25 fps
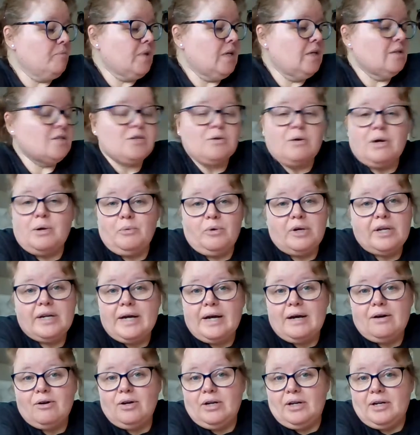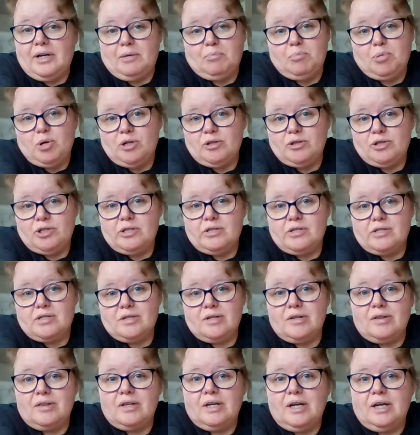So I went out and I purchased
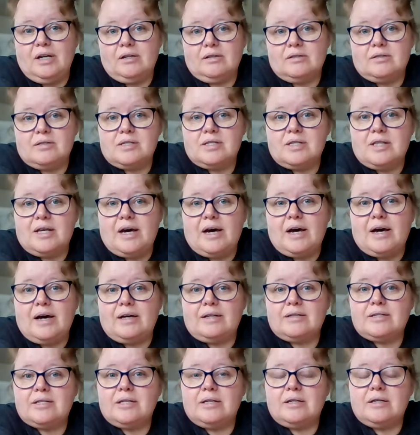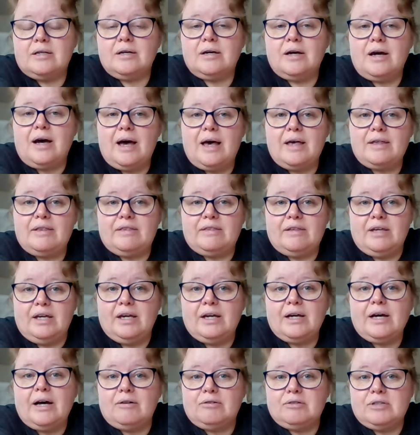the things that I
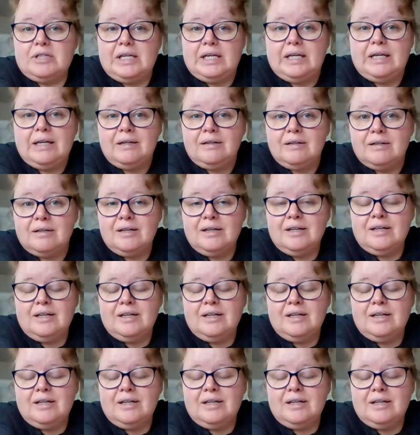think I'll need.